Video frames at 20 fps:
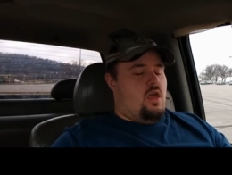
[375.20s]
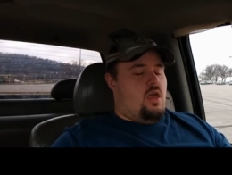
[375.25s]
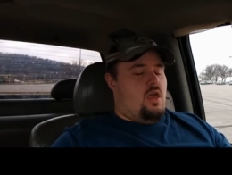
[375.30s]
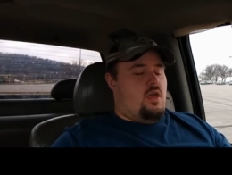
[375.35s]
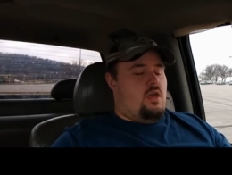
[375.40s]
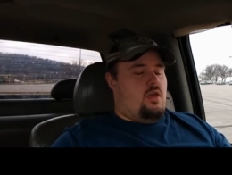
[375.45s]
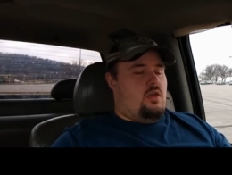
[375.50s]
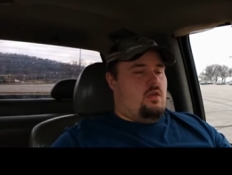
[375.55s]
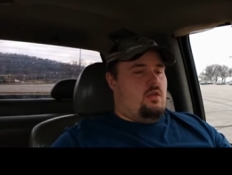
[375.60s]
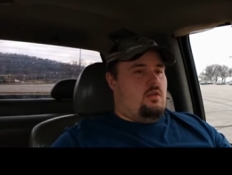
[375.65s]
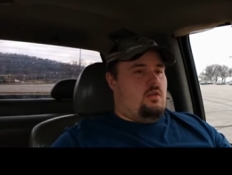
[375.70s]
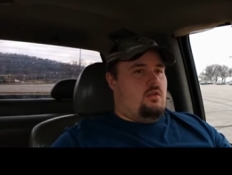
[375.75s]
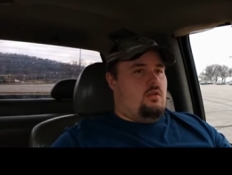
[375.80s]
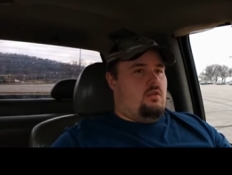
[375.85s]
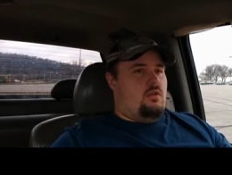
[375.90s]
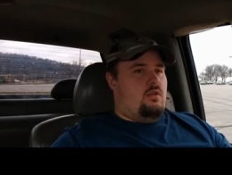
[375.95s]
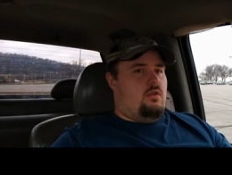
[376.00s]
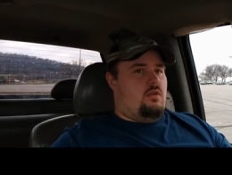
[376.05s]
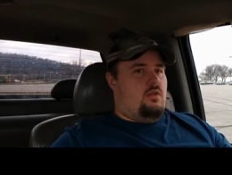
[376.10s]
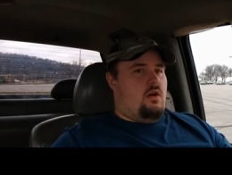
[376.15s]
and
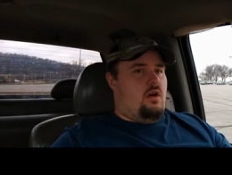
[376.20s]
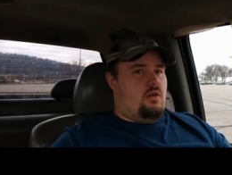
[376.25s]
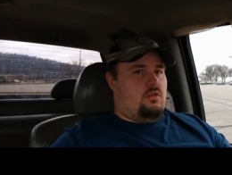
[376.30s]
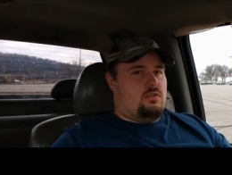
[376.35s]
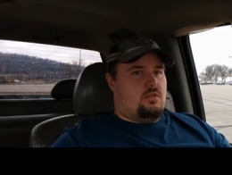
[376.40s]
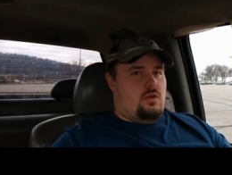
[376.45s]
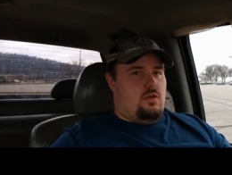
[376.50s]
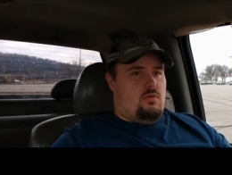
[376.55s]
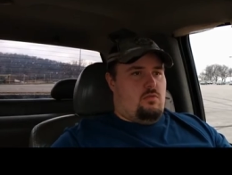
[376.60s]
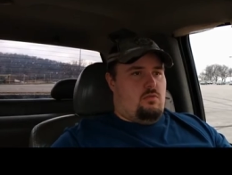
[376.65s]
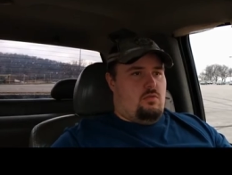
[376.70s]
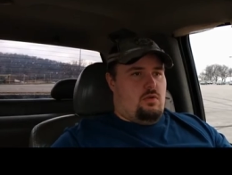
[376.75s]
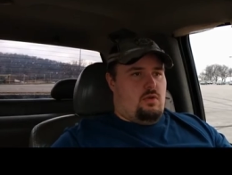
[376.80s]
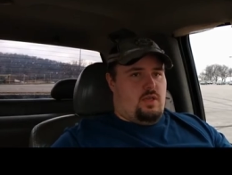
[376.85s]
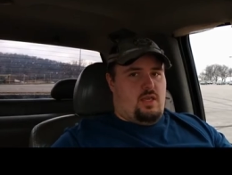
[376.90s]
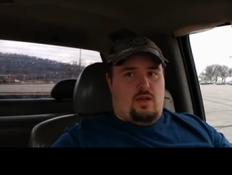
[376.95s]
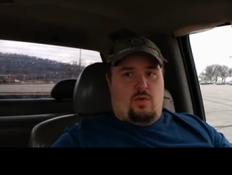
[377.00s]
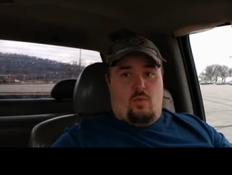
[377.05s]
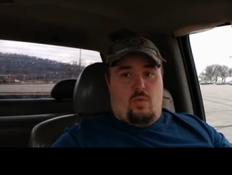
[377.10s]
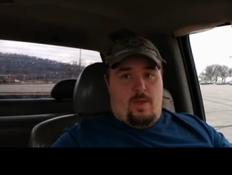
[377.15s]
also
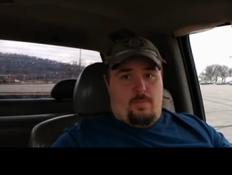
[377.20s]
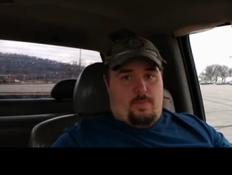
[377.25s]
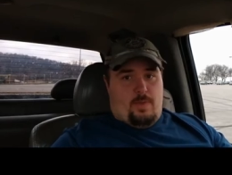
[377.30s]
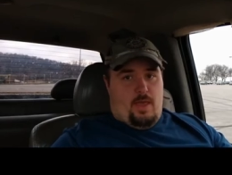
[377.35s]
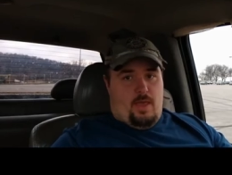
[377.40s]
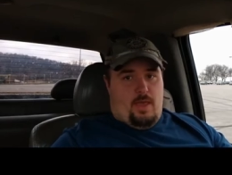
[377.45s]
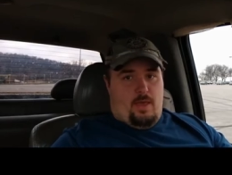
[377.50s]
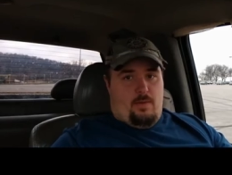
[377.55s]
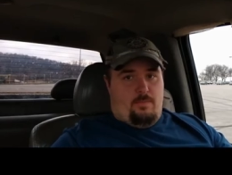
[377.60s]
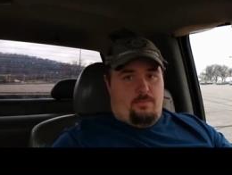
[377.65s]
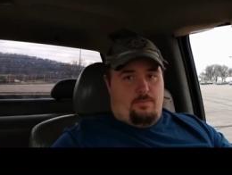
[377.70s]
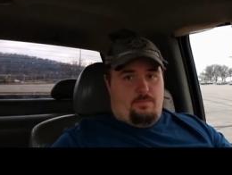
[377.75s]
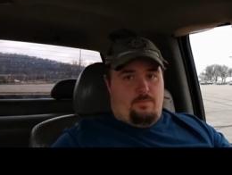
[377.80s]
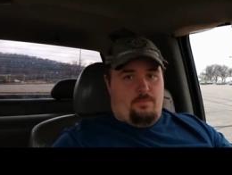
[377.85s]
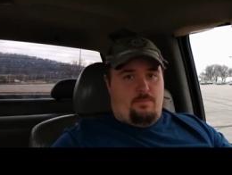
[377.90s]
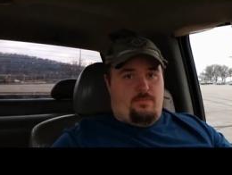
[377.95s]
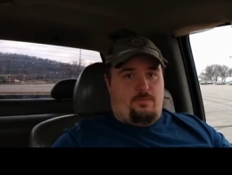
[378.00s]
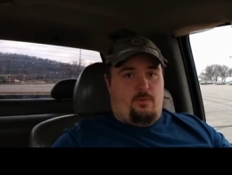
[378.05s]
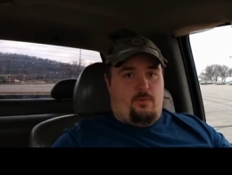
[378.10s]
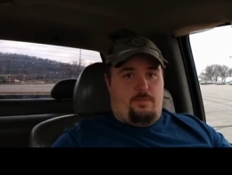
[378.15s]
get a webcam
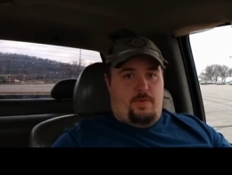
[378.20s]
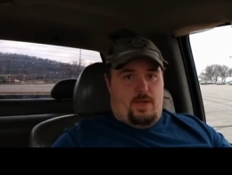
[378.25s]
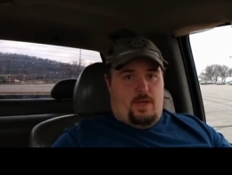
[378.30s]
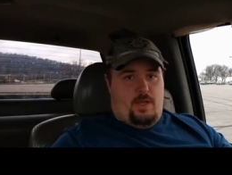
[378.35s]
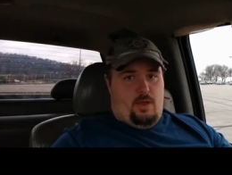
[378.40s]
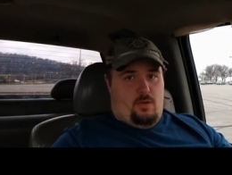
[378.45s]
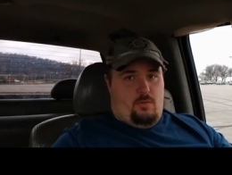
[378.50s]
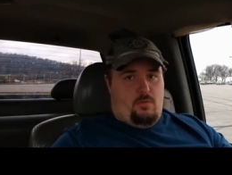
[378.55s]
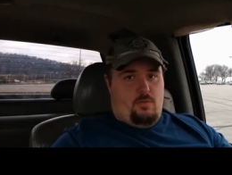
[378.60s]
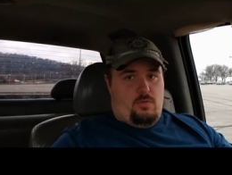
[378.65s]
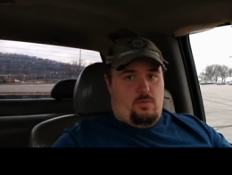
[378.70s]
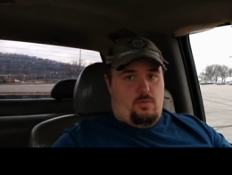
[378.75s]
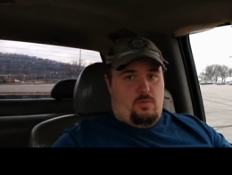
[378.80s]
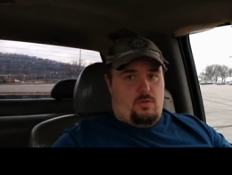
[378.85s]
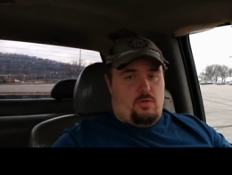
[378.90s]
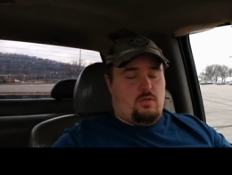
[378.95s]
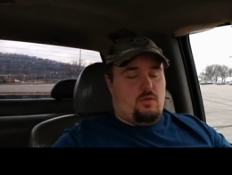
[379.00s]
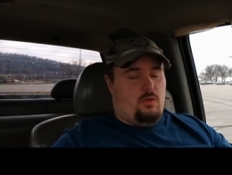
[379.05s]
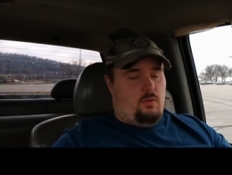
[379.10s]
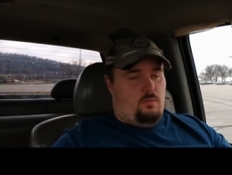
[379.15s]
for video
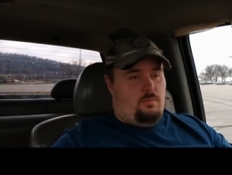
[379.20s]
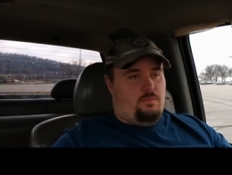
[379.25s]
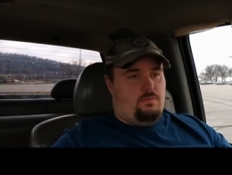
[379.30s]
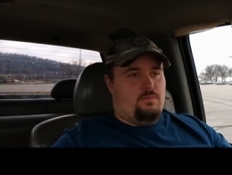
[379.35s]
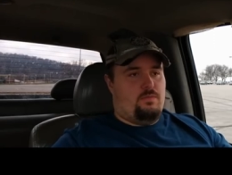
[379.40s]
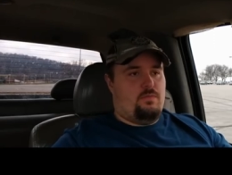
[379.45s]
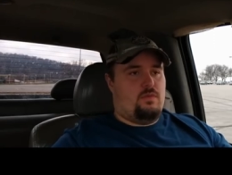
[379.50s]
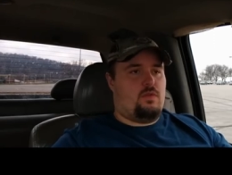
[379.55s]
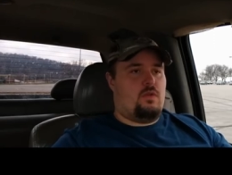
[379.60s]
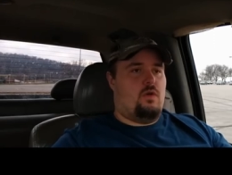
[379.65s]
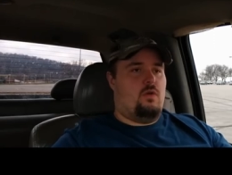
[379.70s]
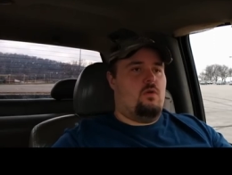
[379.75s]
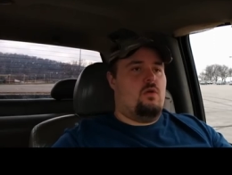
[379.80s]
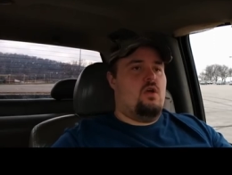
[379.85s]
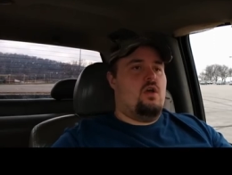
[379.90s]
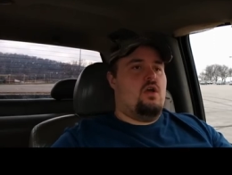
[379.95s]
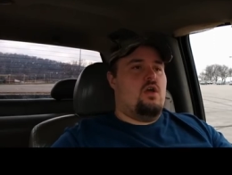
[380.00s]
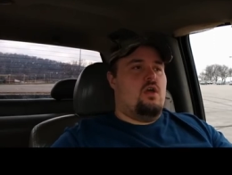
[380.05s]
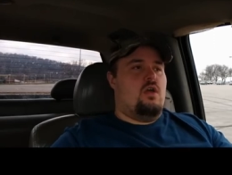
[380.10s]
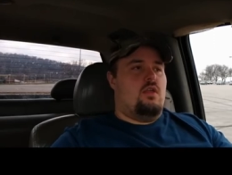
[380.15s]
too. So
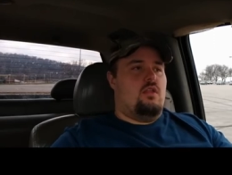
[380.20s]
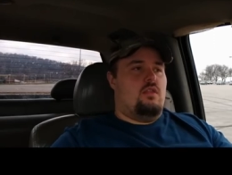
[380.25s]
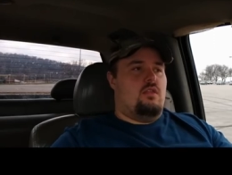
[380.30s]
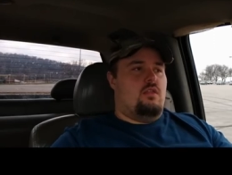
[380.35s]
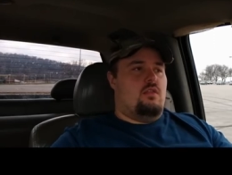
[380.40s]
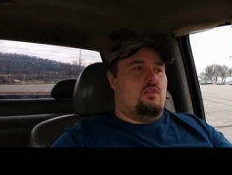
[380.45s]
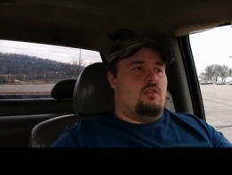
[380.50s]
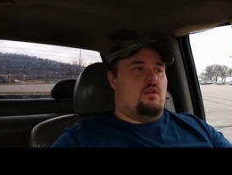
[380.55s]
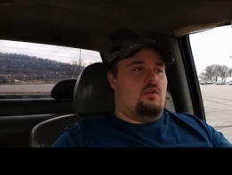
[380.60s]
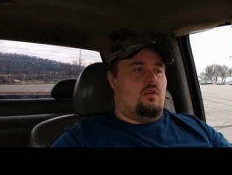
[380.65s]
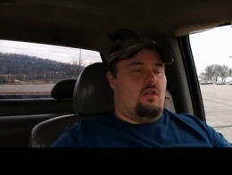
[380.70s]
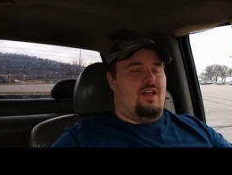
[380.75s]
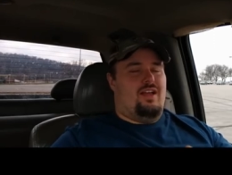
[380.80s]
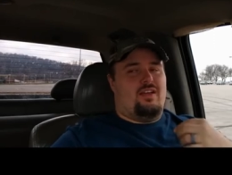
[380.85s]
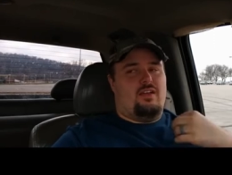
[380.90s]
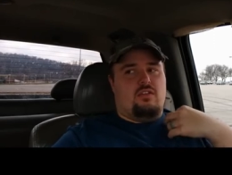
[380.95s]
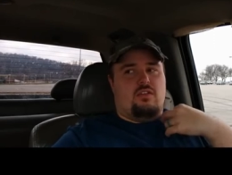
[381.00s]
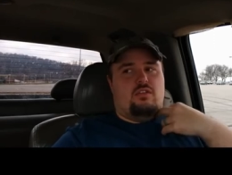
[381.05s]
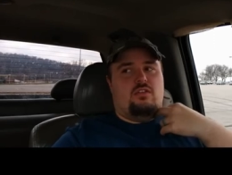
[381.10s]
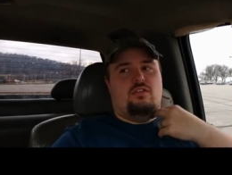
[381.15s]
like
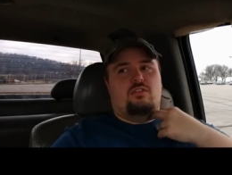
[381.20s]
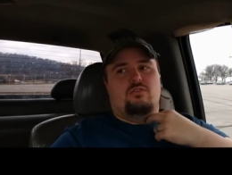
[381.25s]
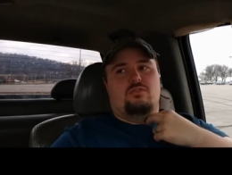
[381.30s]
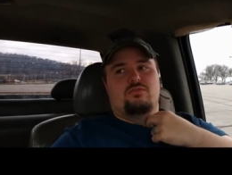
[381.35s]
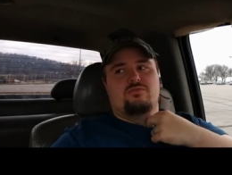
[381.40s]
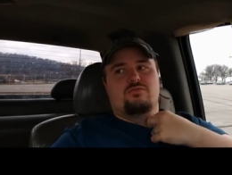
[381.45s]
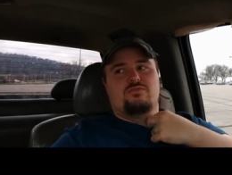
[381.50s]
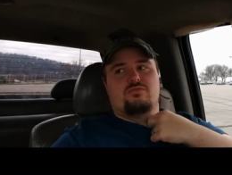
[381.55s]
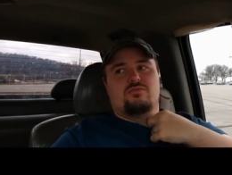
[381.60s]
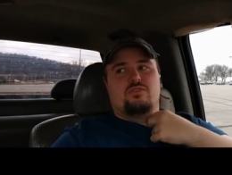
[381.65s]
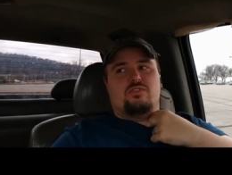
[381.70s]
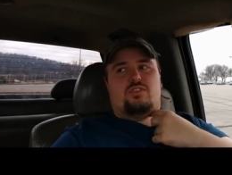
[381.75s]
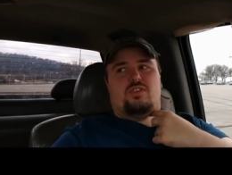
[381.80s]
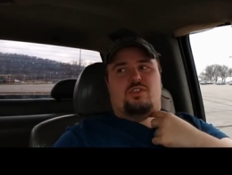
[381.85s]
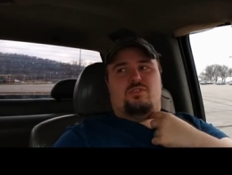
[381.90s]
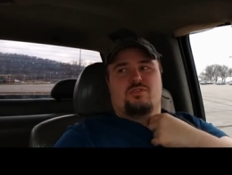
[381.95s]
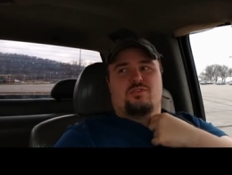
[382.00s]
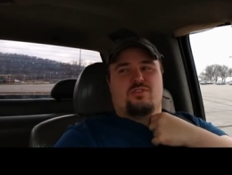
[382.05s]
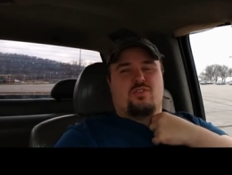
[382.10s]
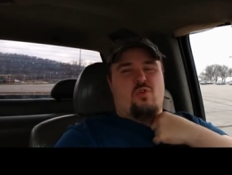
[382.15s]
a little, you know,
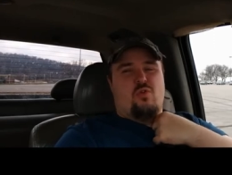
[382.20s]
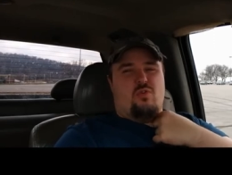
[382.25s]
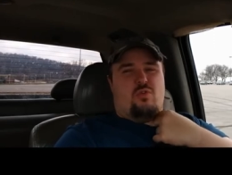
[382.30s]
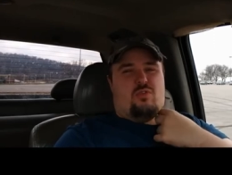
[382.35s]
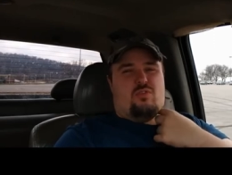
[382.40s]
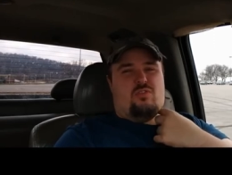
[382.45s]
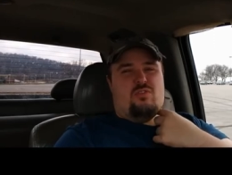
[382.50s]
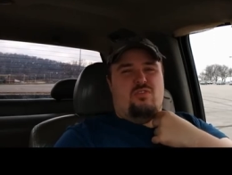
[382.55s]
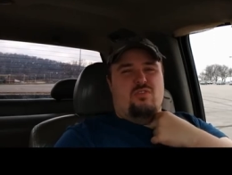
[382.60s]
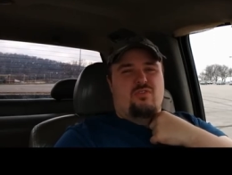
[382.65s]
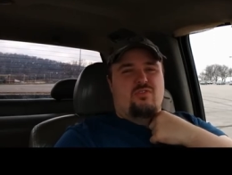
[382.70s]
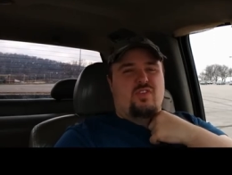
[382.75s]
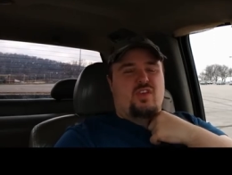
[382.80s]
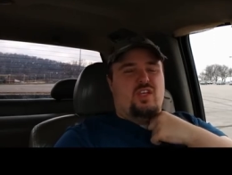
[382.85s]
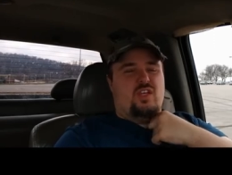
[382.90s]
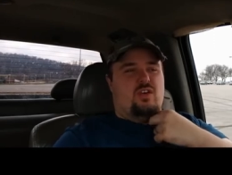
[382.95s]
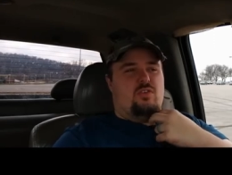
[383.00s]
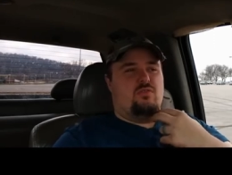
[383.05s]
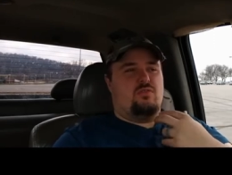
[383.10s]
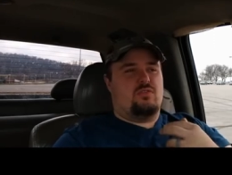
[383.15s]
corner
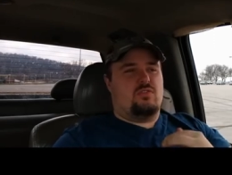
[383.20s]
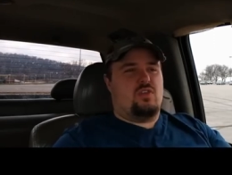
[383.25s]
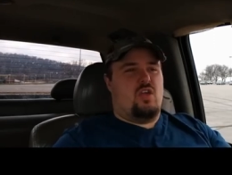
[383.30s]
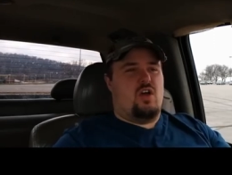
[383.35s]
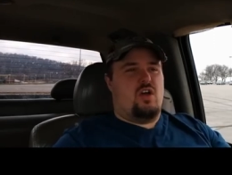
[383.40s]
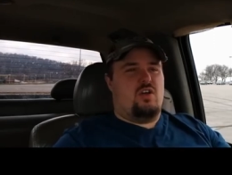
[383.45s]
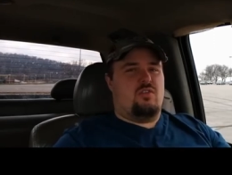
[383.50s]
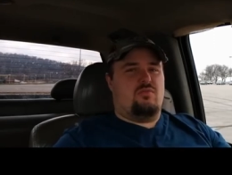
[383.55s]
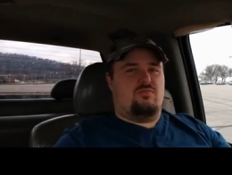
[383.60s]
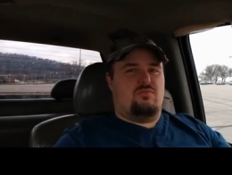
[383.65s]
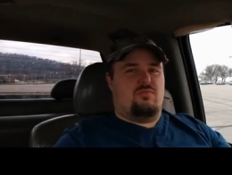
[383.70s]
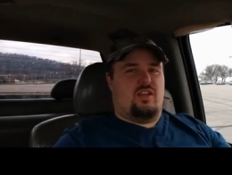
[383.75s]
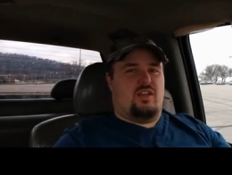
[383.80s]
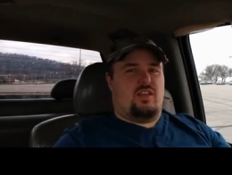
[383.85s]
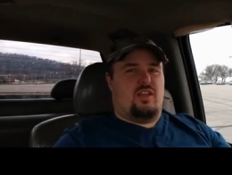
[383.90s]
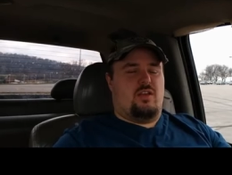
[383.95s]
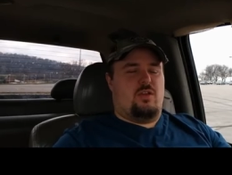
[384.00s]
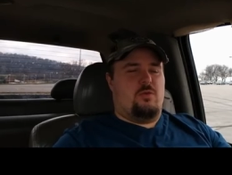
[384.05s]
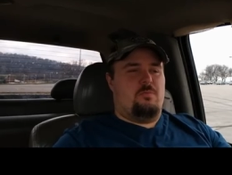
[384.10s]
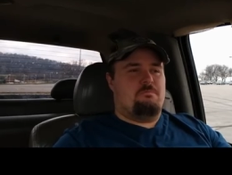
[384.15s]
video slot like
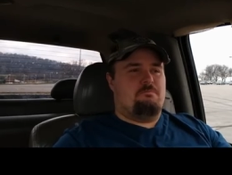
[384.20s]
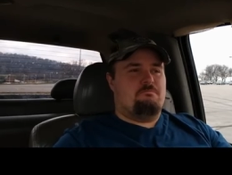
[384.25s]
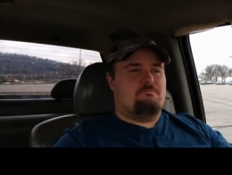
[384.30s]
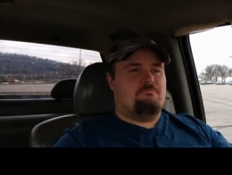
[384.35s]
they do.